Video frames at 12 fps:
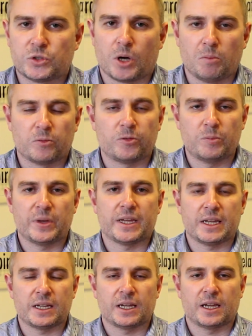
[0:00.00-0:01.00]
Dom, for
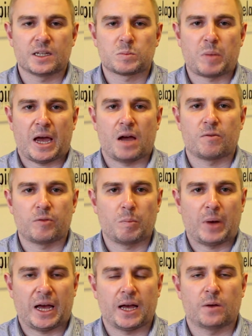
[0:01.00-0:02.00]
me, is pound for
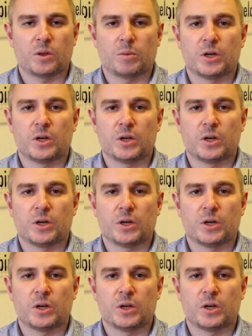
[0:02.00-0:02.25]
pound the